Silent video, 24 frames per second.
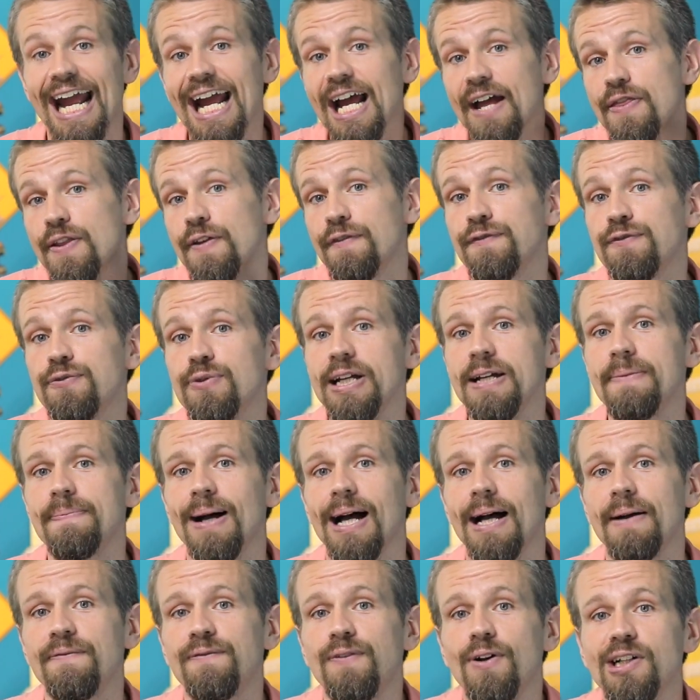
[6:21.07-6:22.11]
and the free
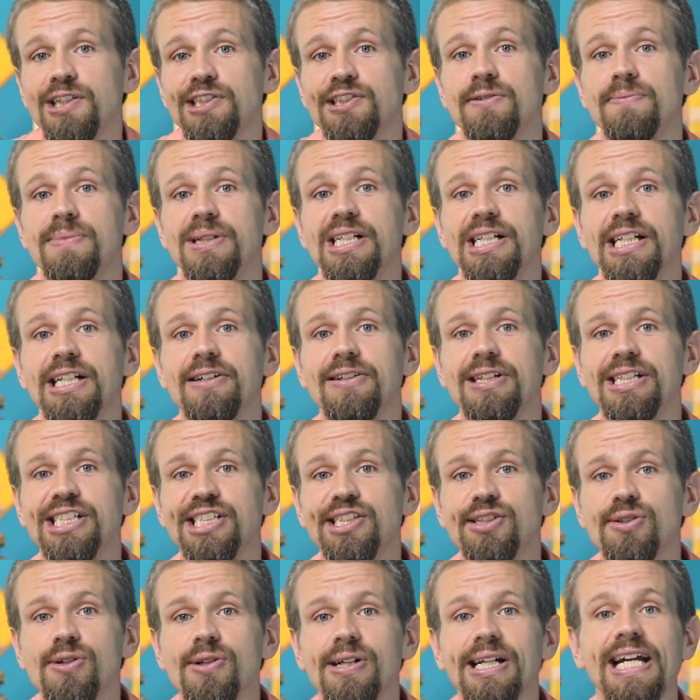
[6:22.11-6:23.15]
Bob Foster missionary
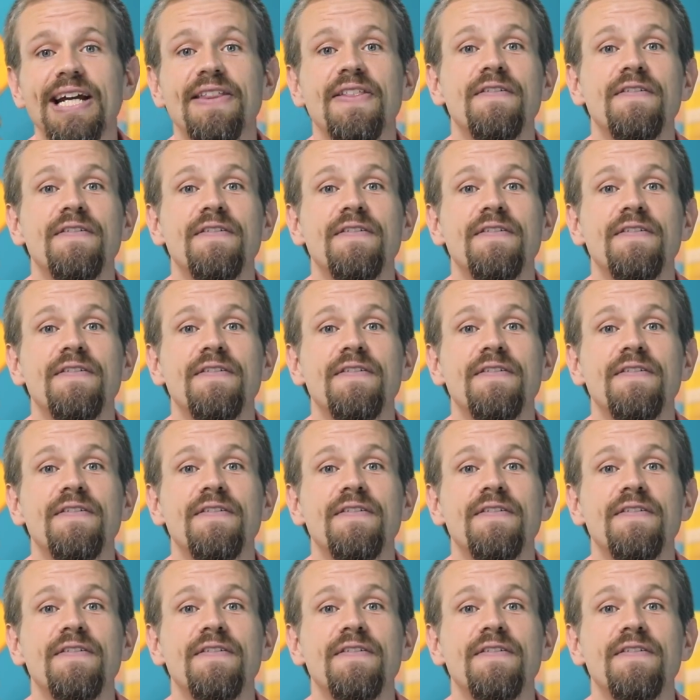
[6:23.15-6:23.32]
story